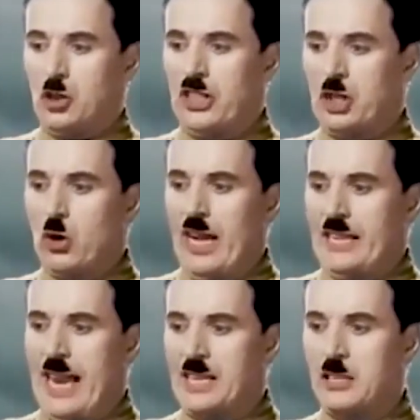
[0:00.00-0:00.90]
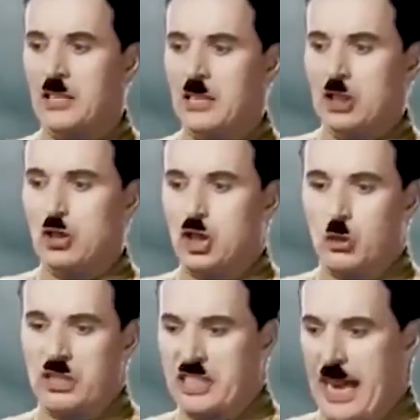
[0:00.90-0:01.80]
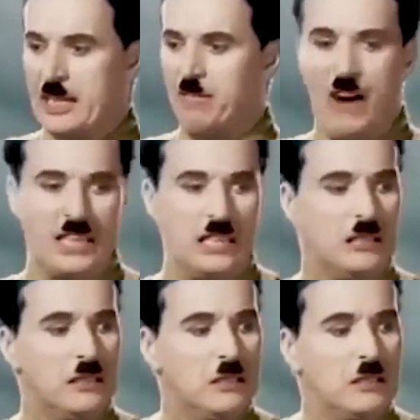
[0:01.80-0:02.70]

treat you like cattle, use you as cannon fodder.